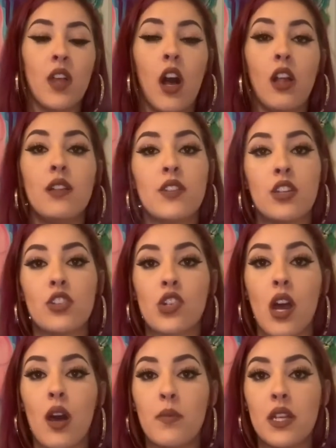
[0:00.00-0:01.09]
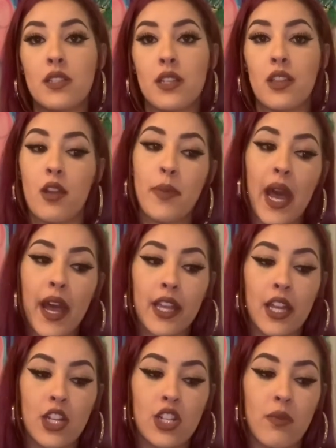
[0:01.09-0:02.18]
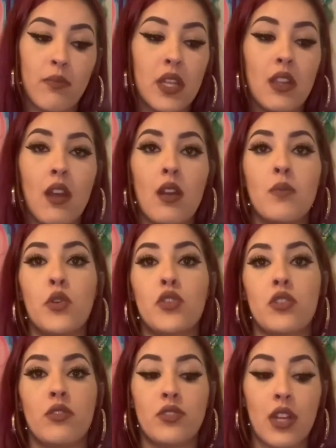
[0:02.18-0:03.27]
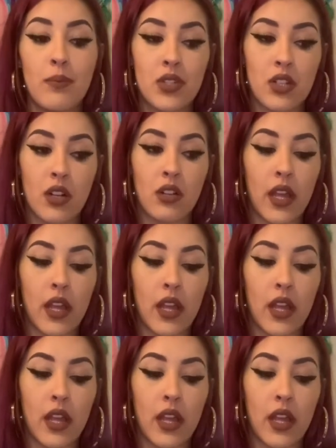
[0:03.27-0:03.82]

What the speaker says: all of their traumas and their baggage and be their emotional dumpster.